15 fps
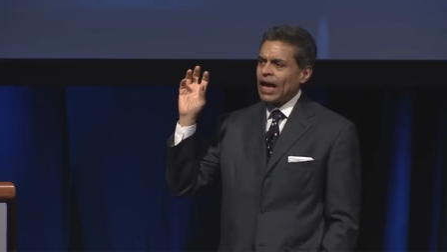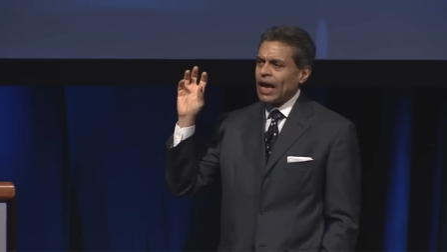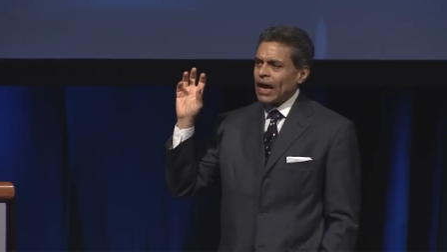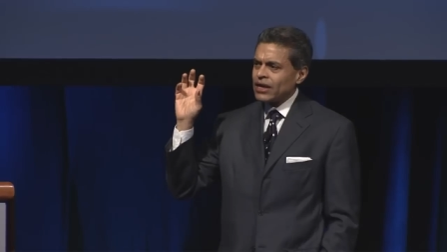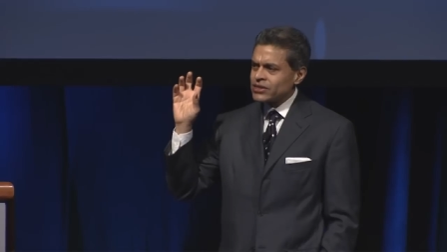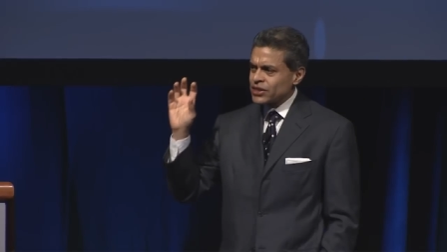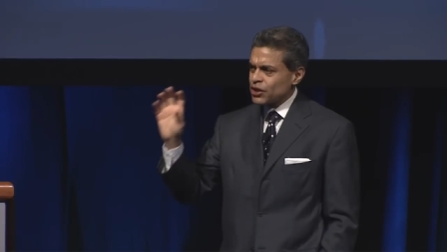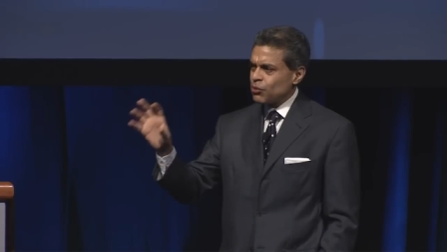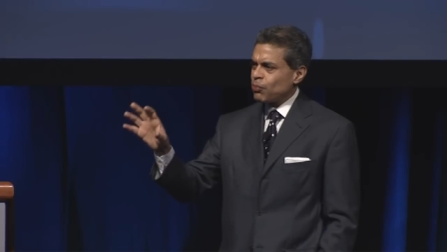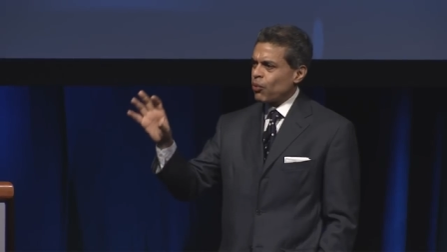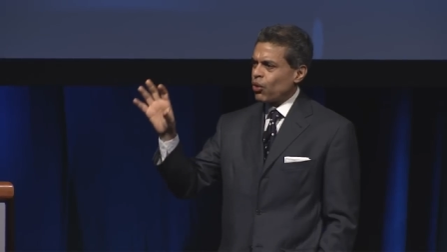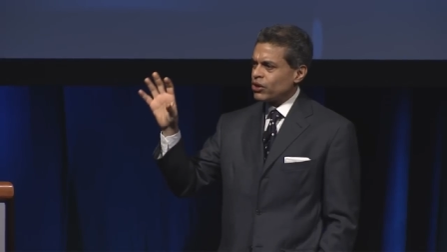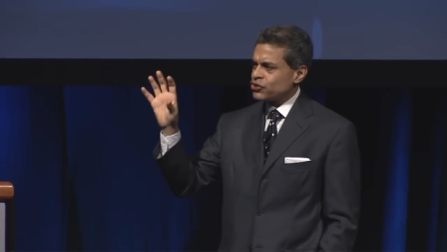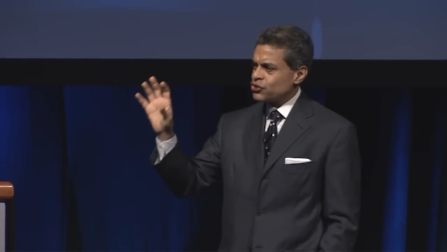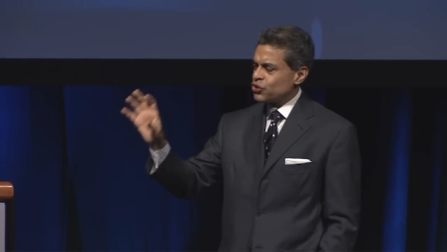
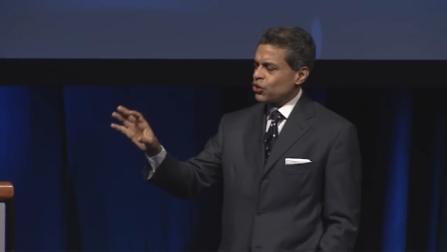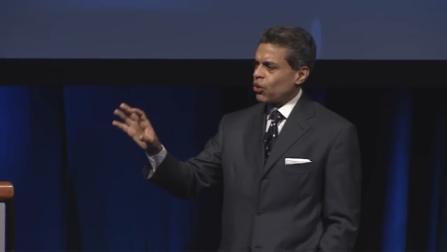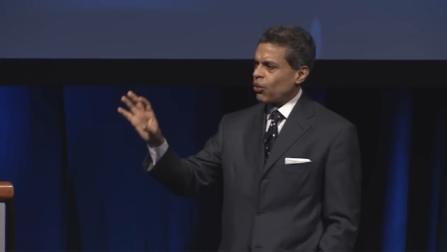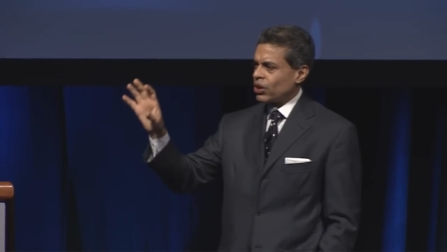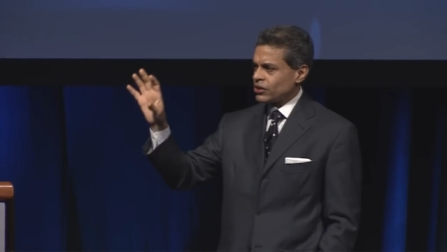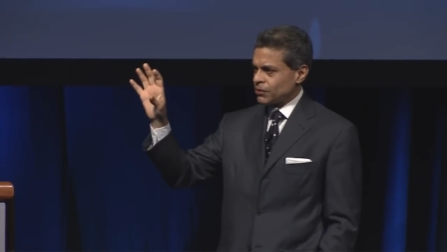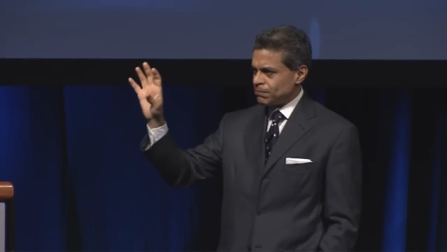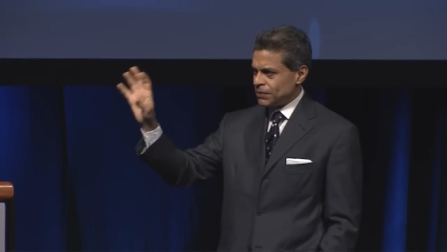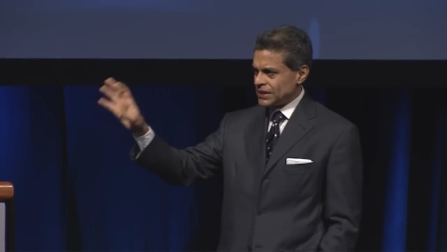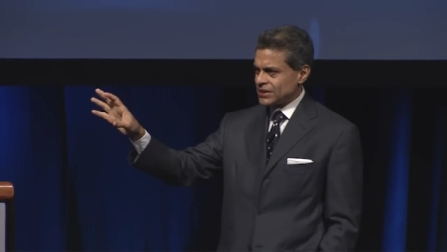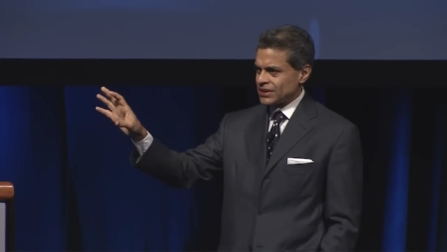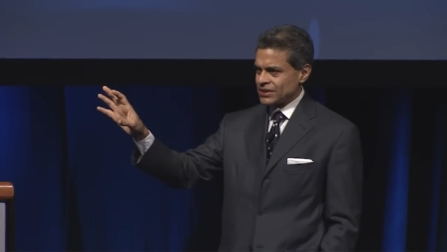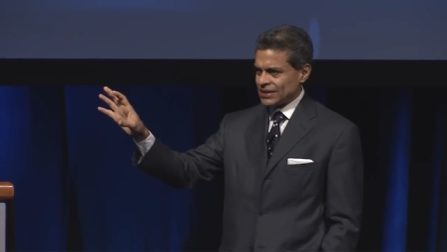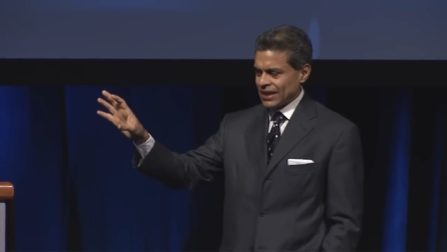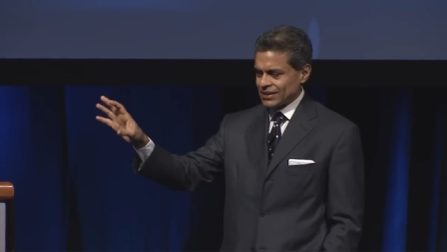Singapore, as you know, on the
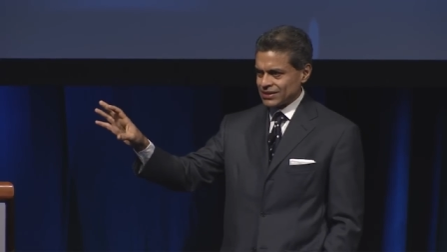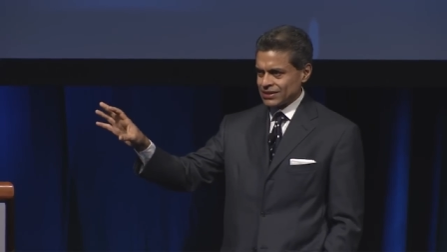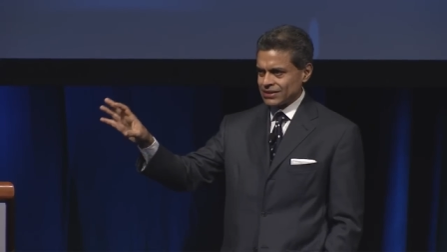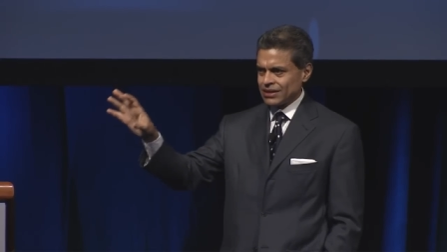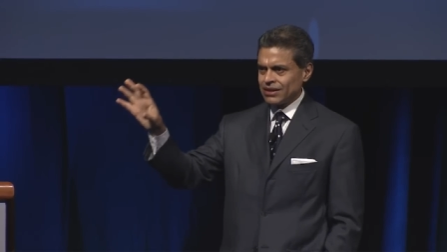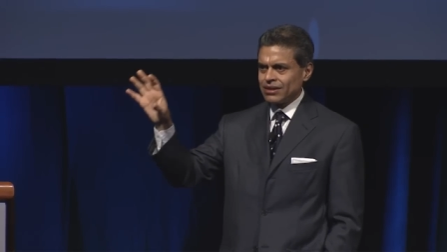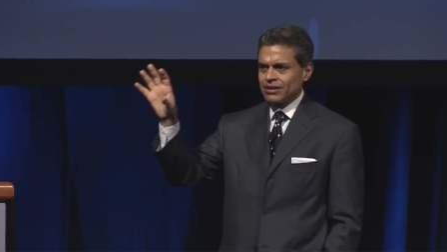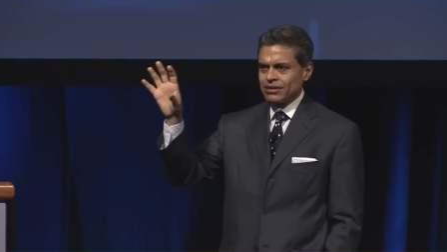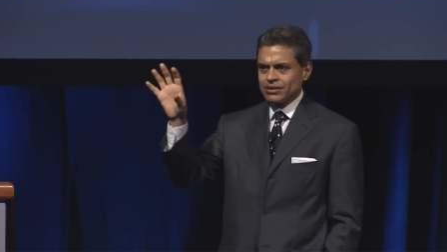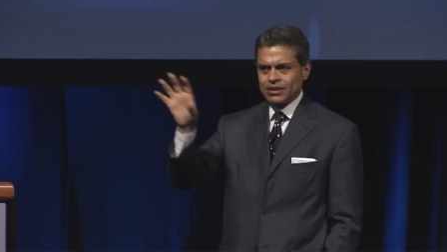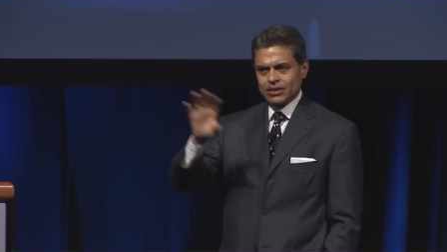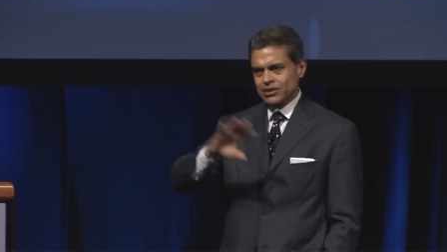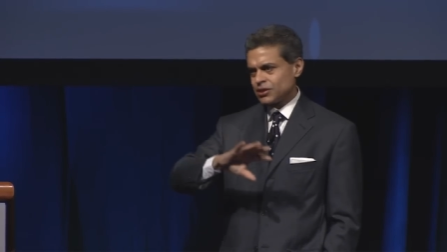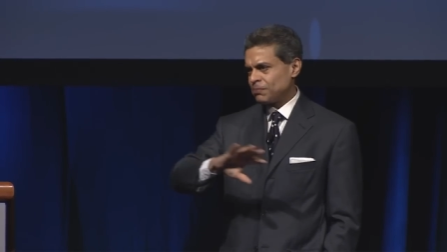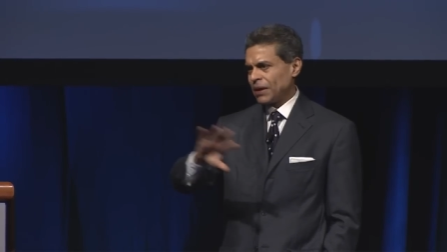PISA tests,
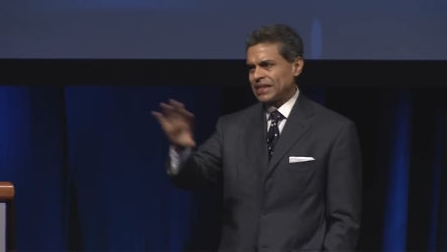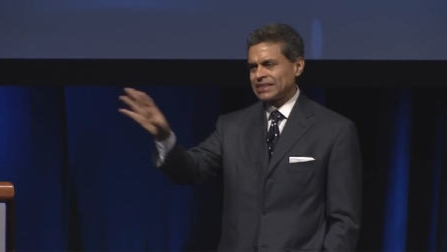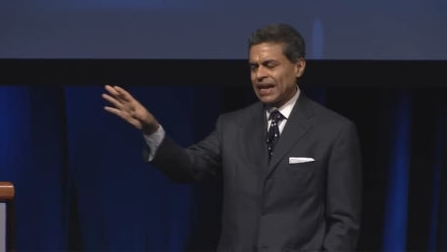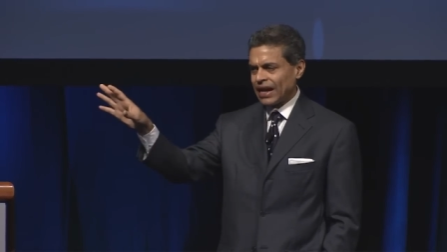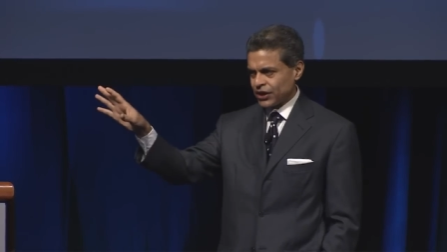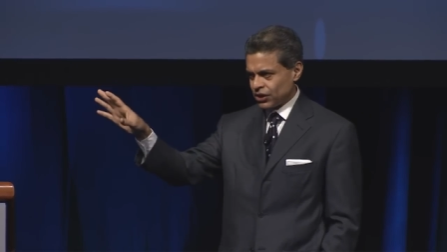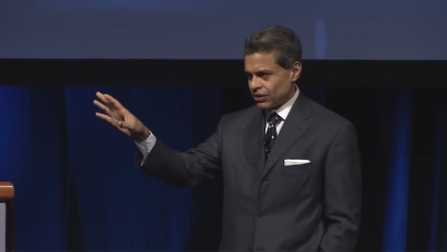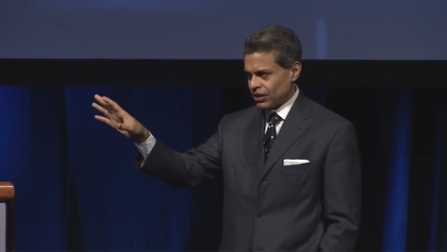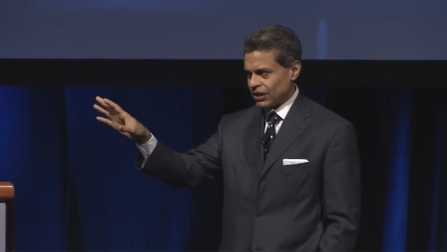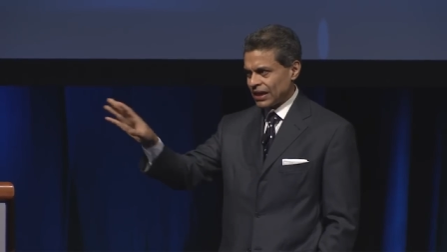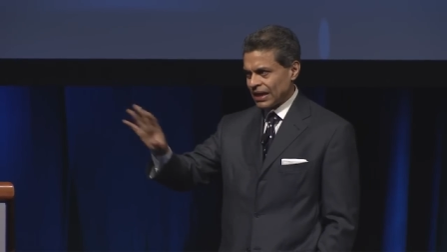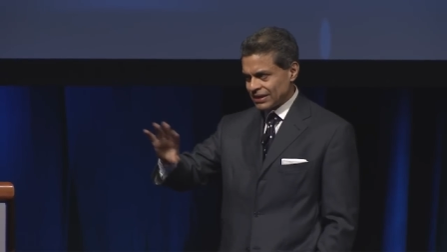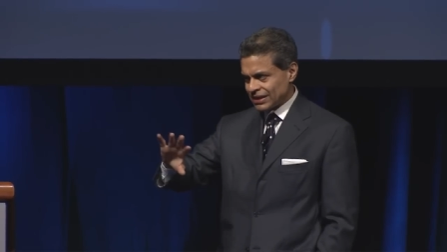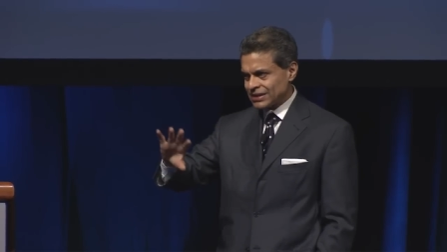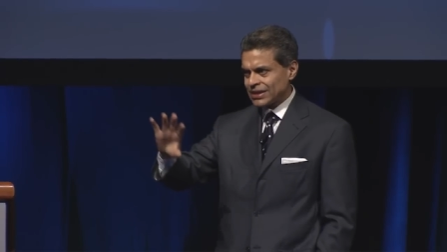does spectacularly.
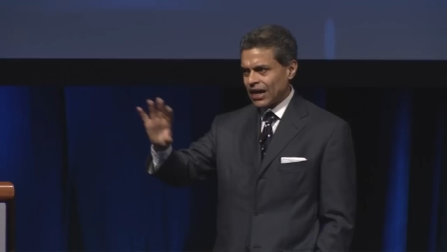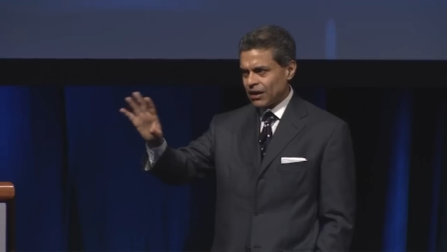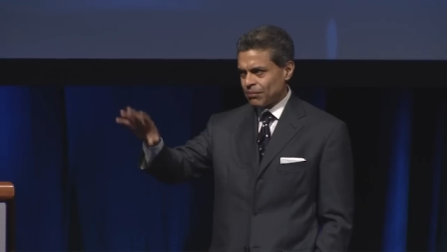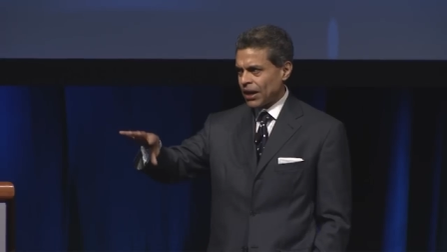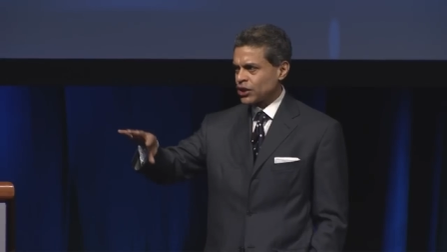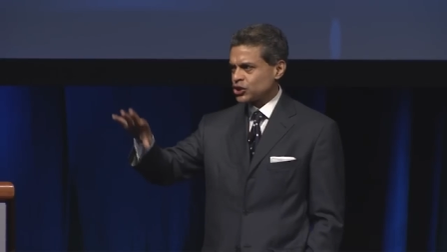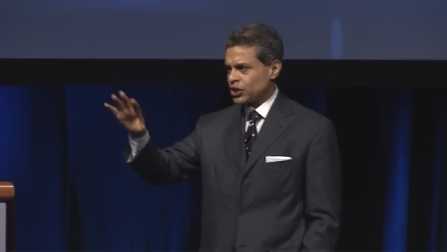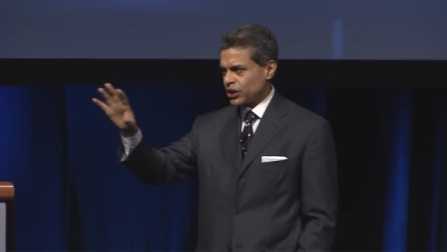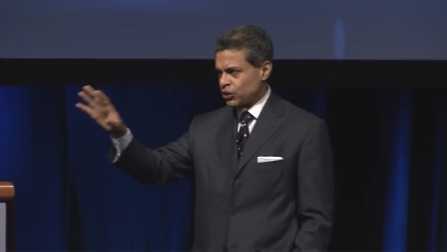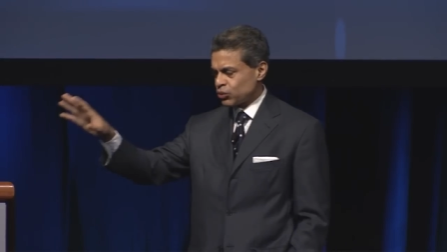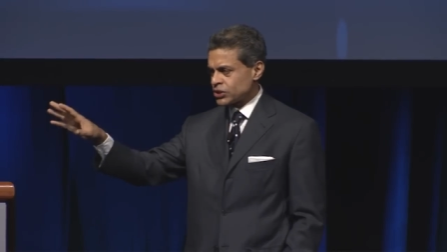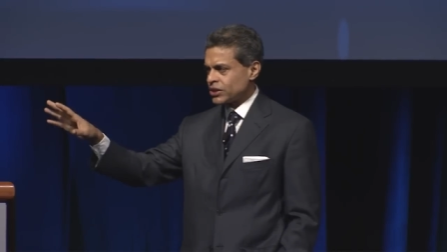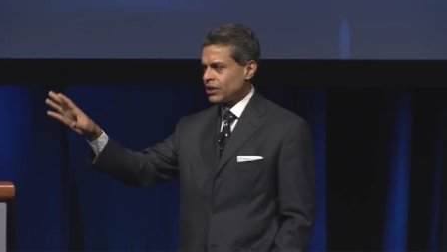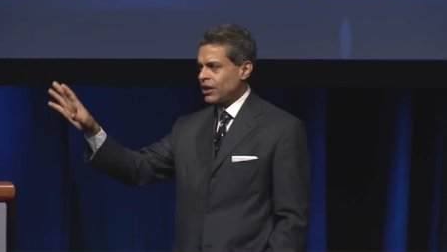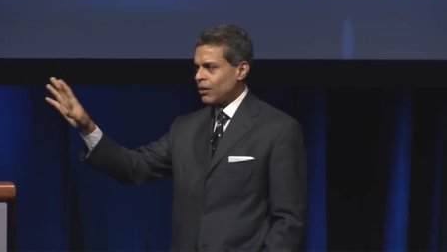At the time, actually, it
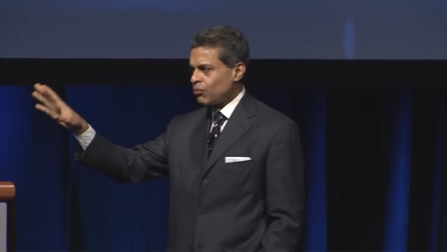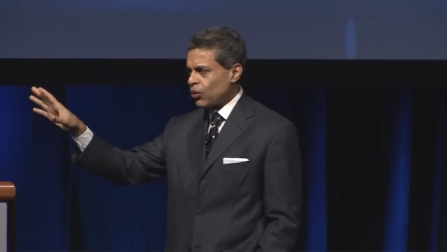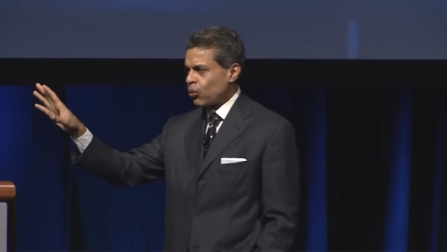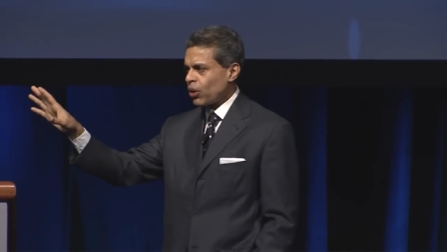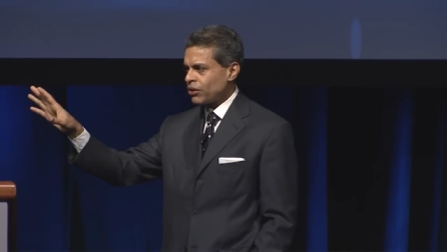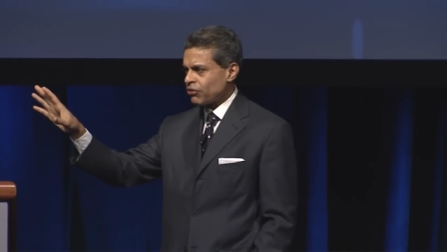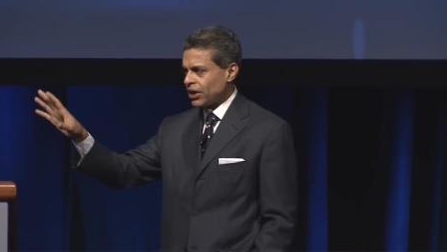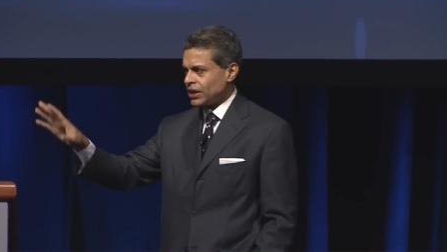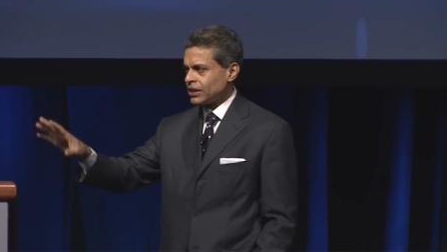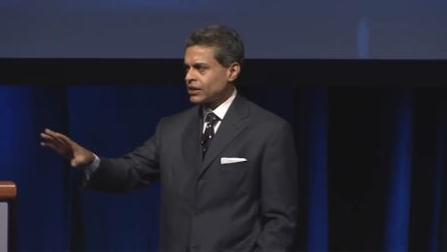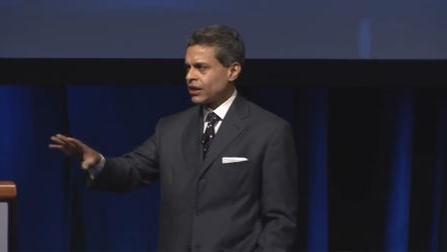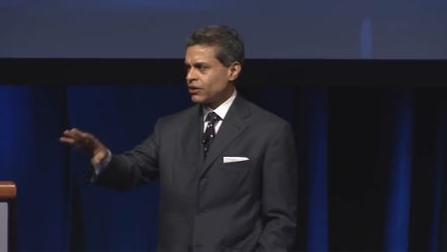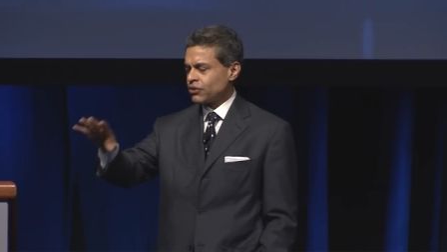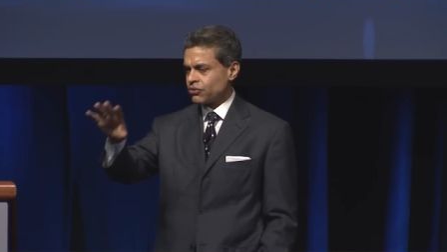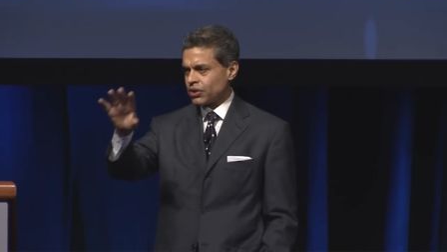was the number one rated
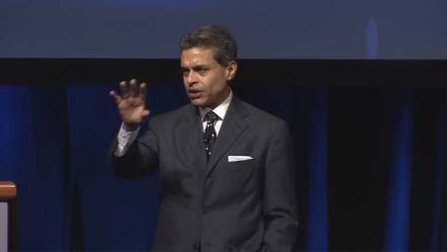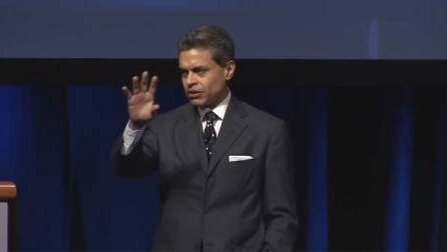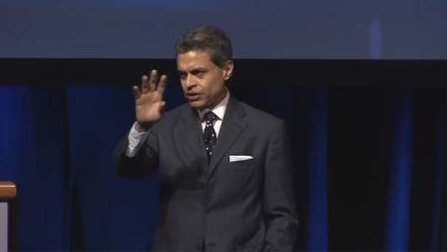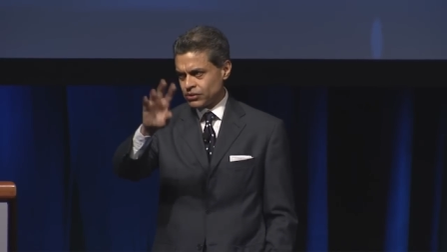country.